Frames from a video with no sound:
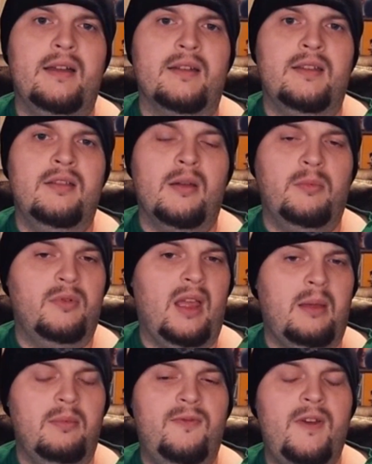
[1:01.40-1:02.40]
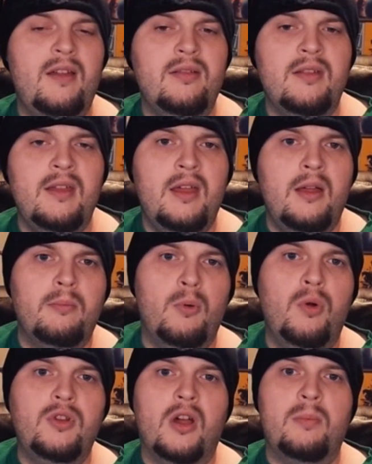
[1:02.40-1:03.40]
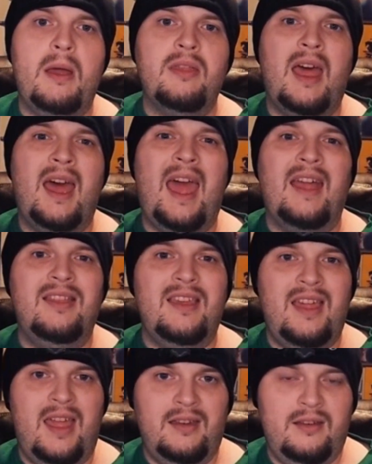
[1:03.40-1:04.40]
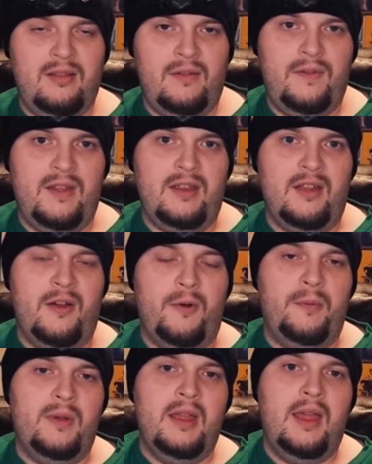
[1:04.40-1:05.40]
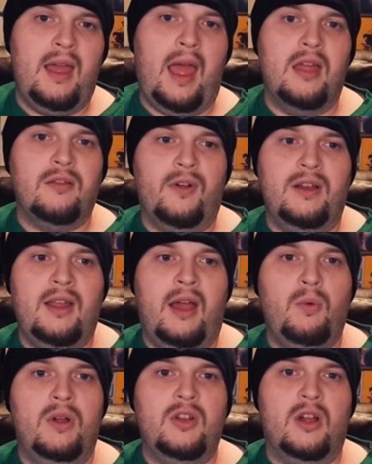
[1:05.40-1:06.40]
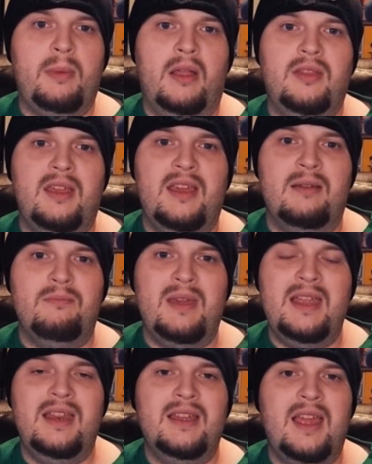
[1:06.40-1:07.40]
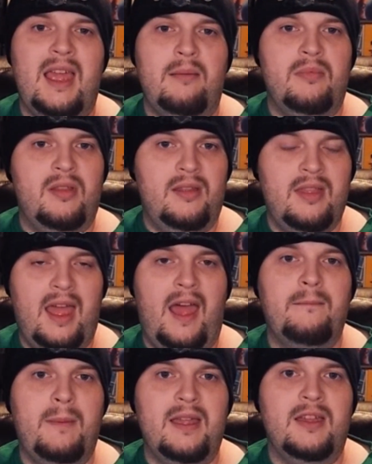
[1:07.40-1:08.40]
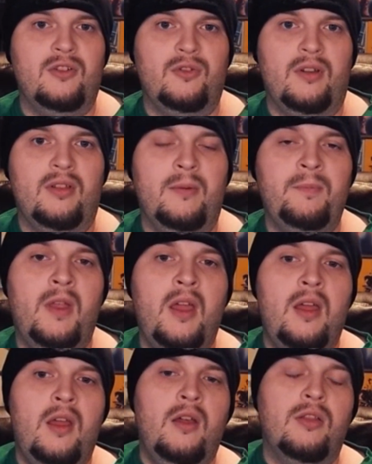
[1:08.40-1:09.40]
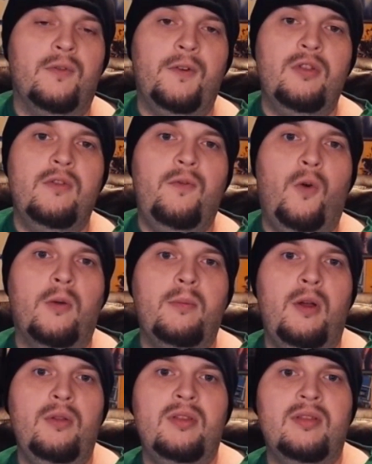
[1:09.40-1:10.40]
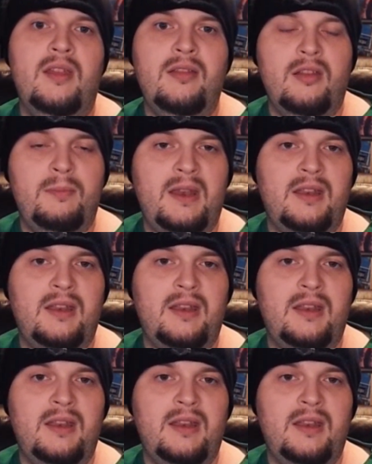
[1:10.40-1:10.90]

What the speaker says: Summer Games Fest, but we'll talk about that at the end of the video. As of right now, I want to talk about the immediate games that have my interest. So first and foremost, this has been a